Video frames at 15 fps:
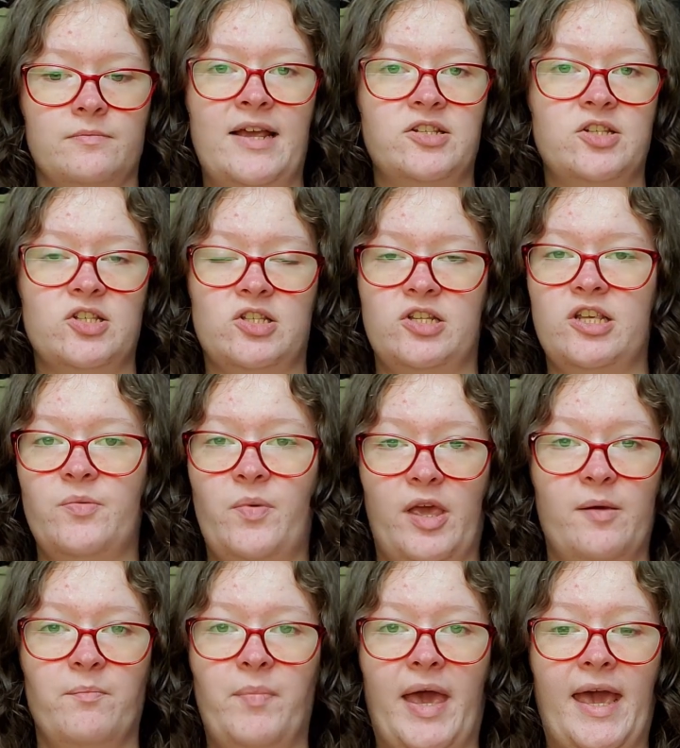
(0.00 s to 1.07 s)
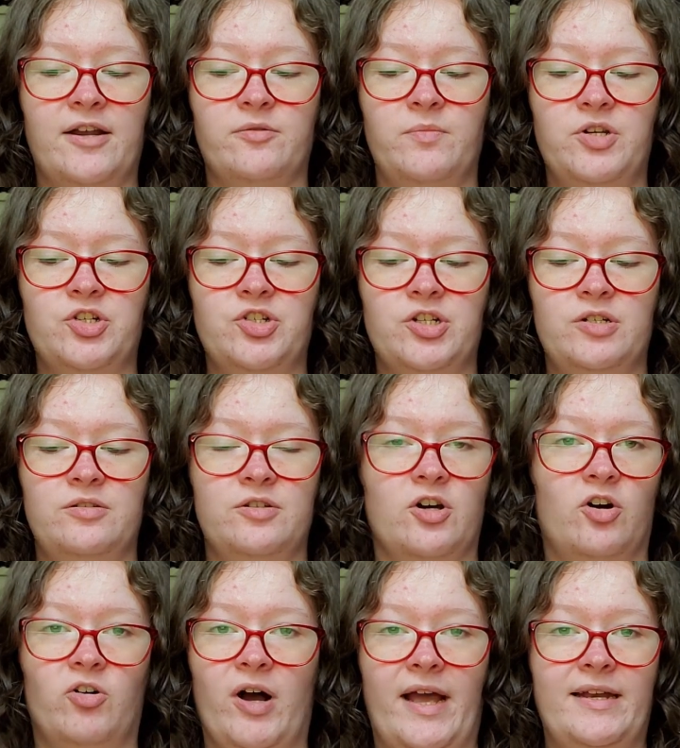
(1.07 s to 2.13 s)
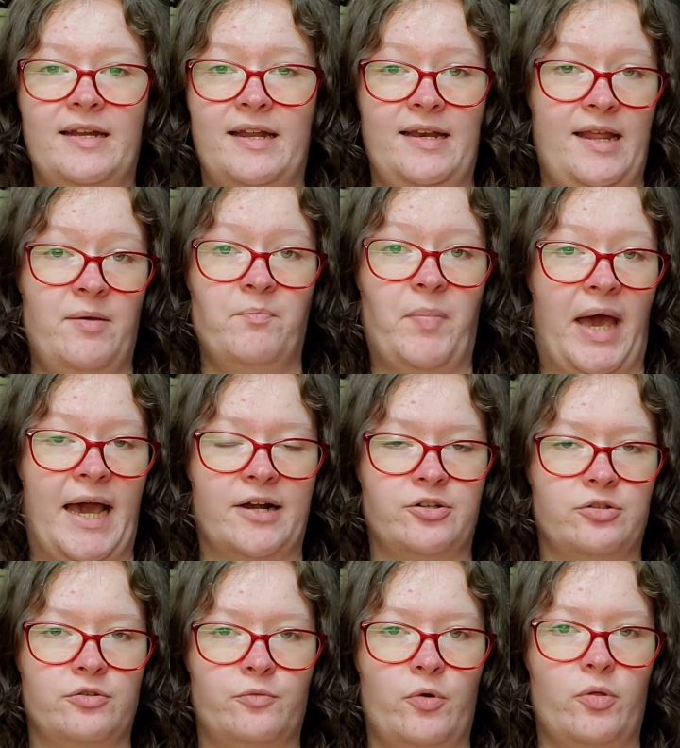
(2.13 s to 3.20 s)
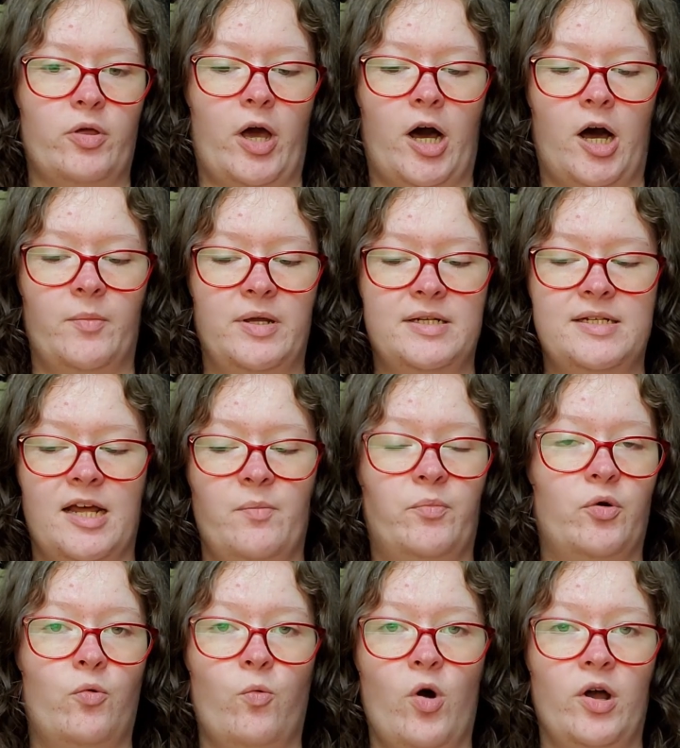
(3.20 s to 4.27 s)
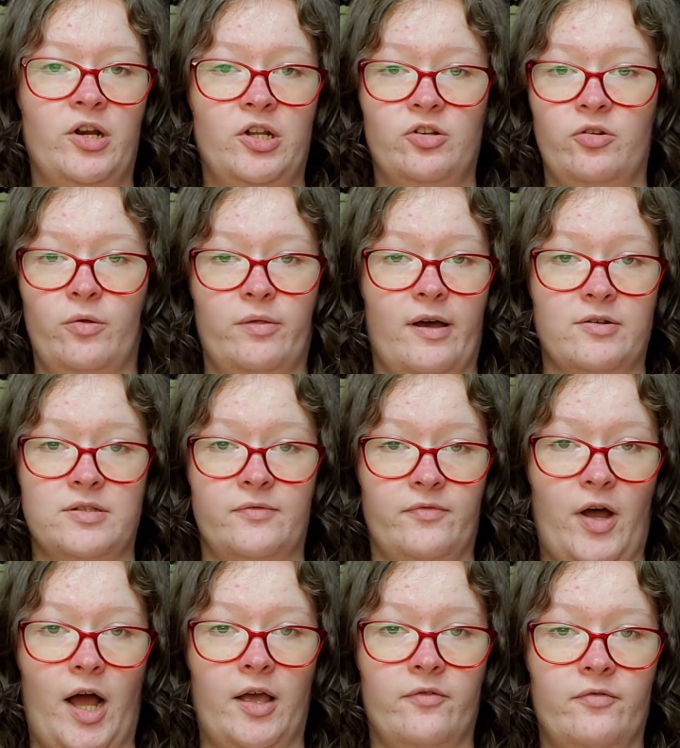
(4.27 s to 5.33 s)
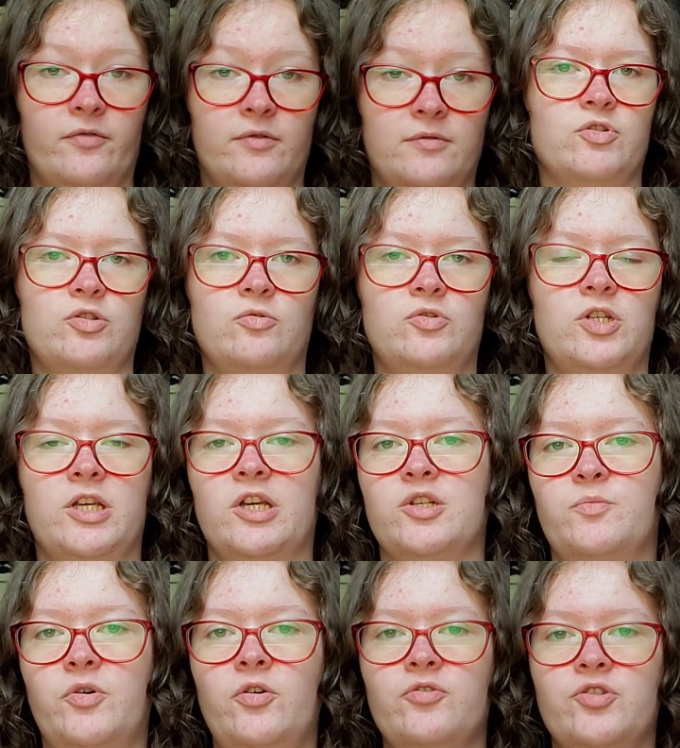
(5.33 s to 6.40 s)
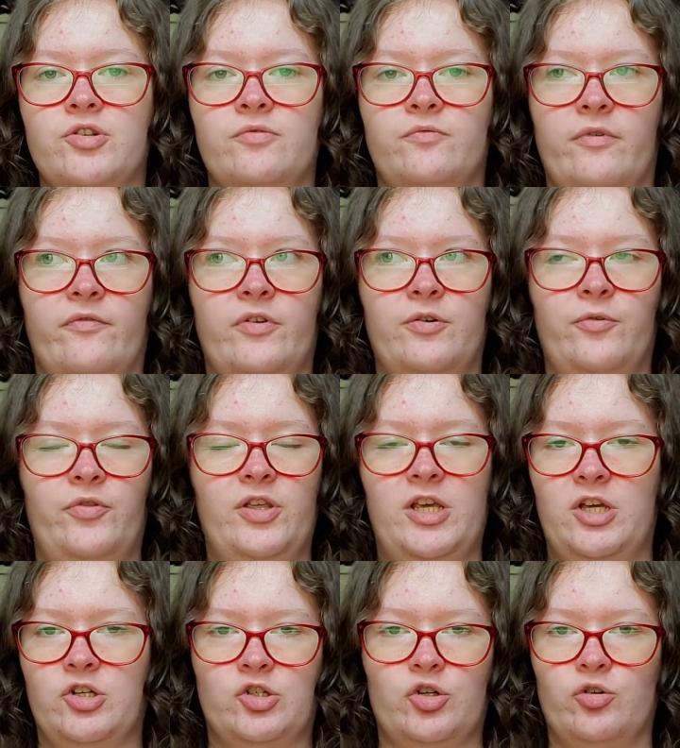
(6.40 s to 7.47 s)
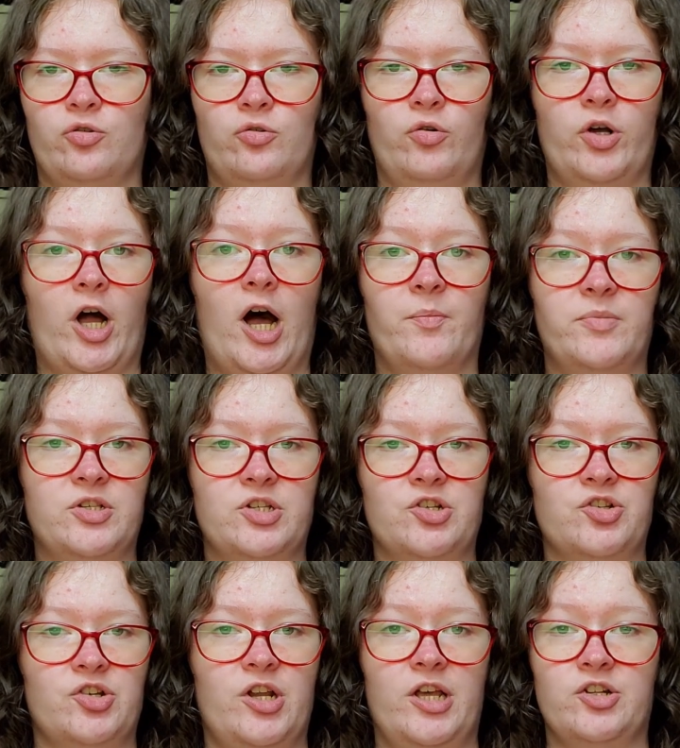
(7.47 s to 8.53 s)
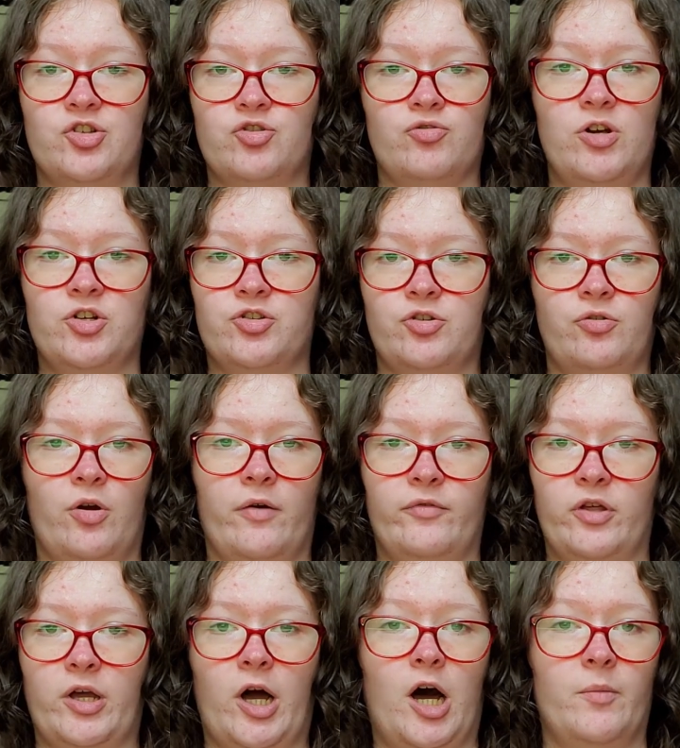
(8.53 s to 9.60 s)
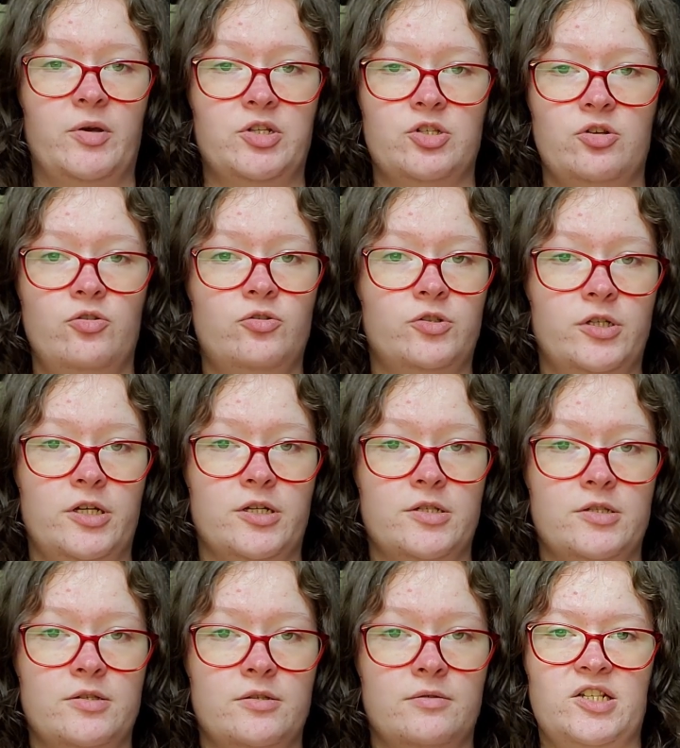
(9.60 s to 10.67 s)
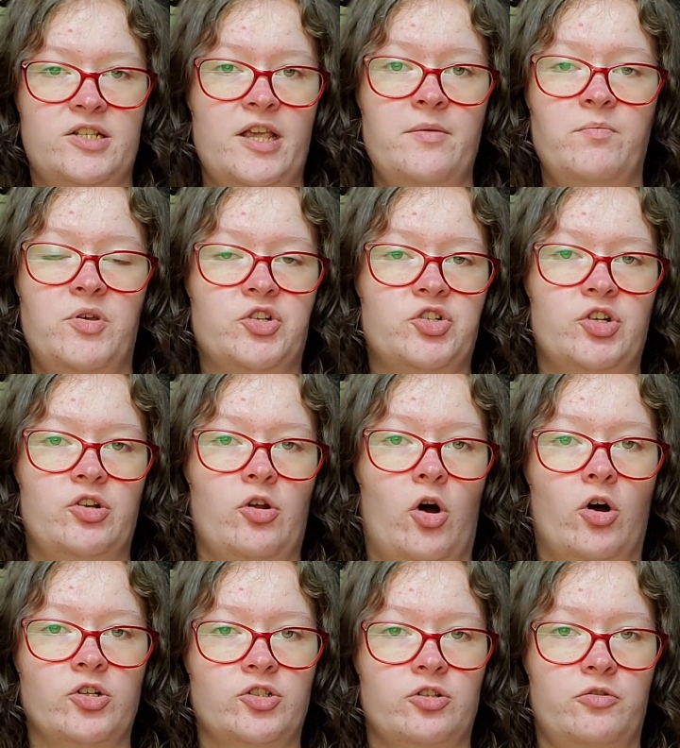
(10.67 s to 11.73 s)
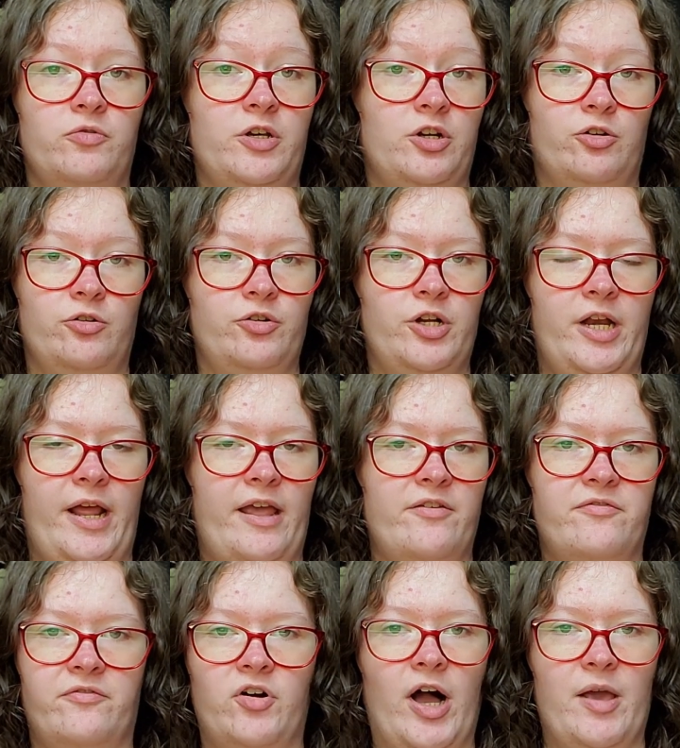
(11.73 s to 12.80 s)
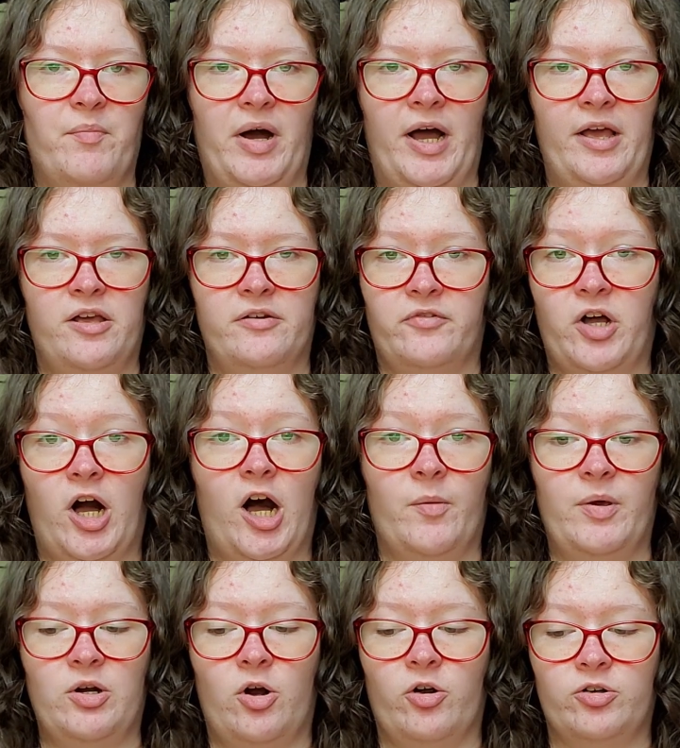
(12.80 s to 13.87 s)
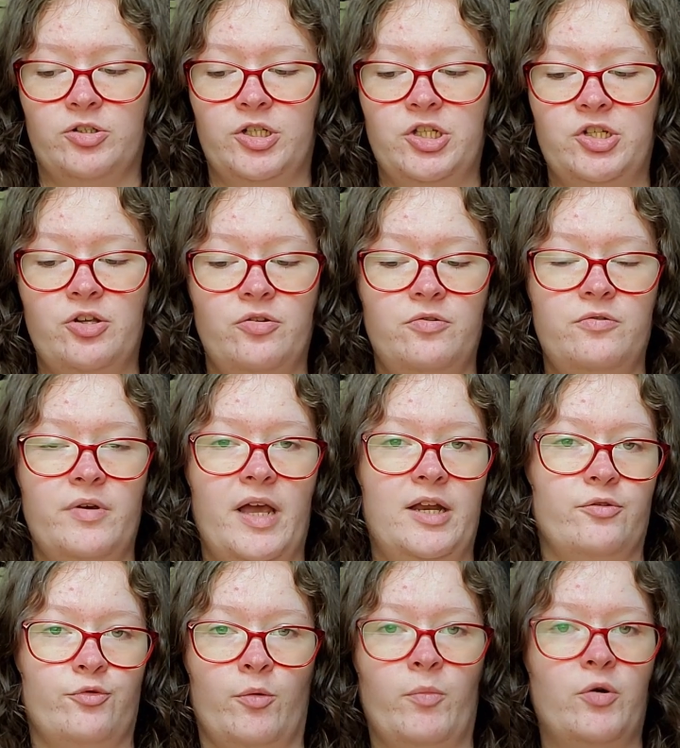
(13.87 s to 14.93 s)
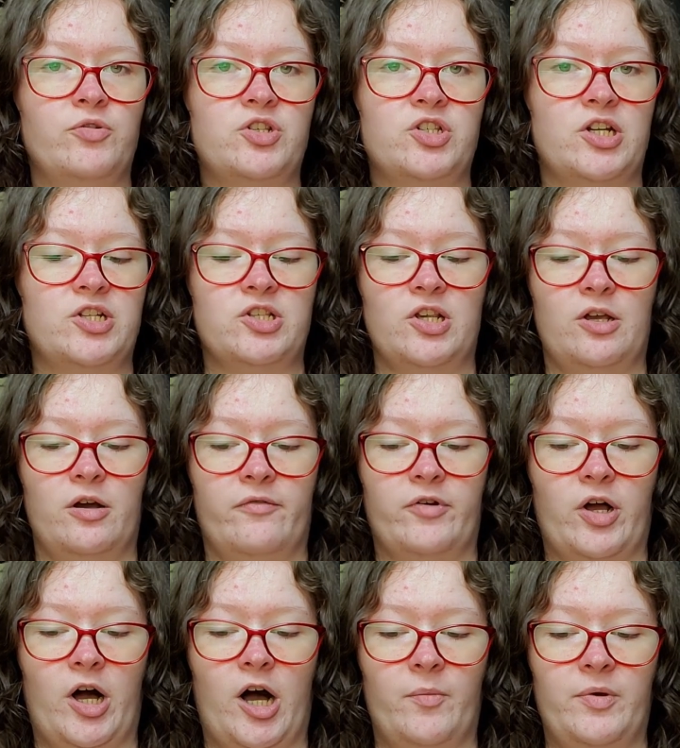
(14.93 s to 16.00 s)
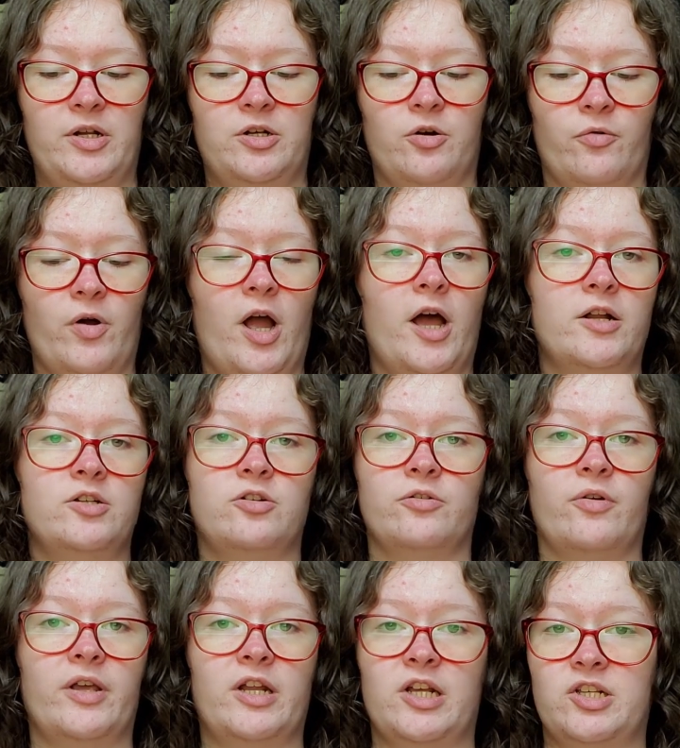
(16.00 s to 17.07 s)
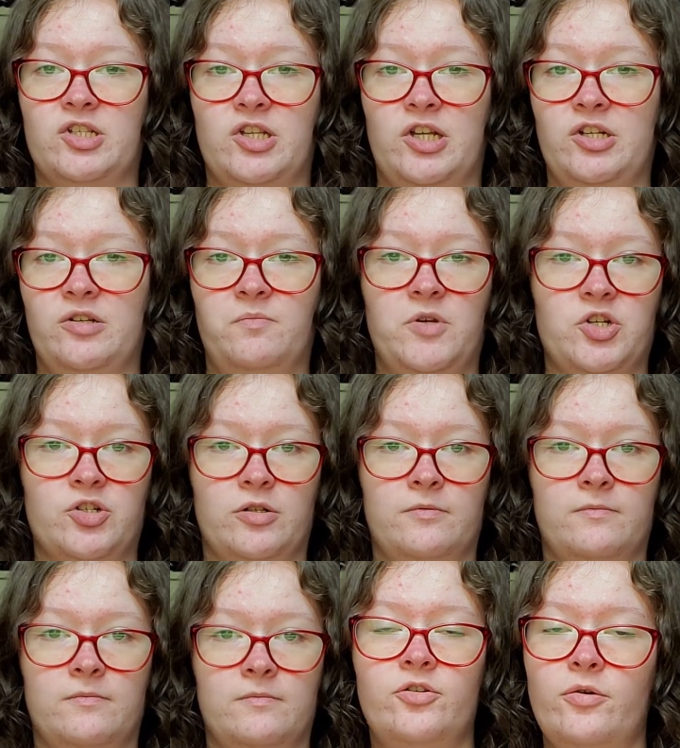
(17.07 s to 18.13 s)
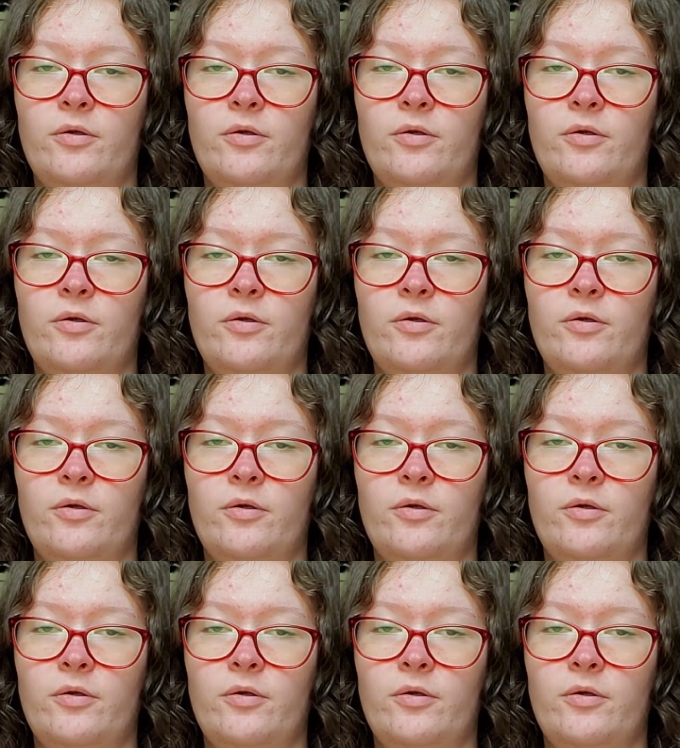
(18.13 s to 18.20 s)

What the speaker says: NASA's Deep Impact mission collided an impactor with comet Tempel-1 in 2005. The resulting explosion revealed the internal composition and structure of the comet's nucleus. The same mission also included a flyby of comet Hartley-2 and a remote sensing of comet Garrod during an extended mission. In